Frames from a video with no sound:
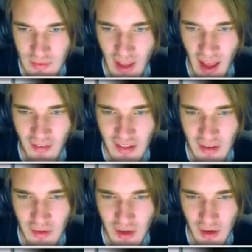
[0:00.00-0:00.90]
I haven't seen
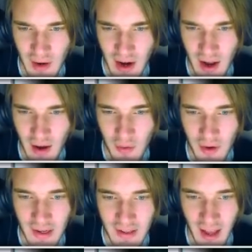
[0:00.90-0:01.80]
Onigawara or
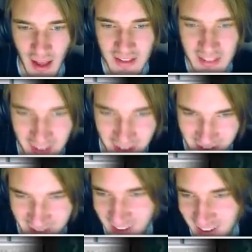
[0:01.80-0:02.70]
Lee
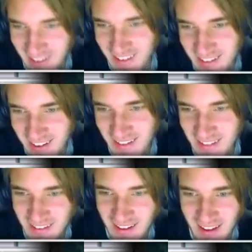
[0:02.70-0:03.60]
Taxors
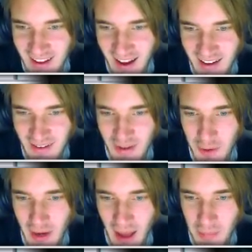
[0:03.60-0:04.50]
since. I don't know
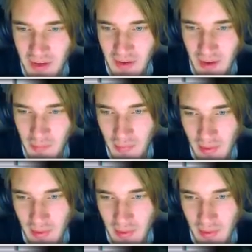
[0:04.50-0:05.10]
what happened to them.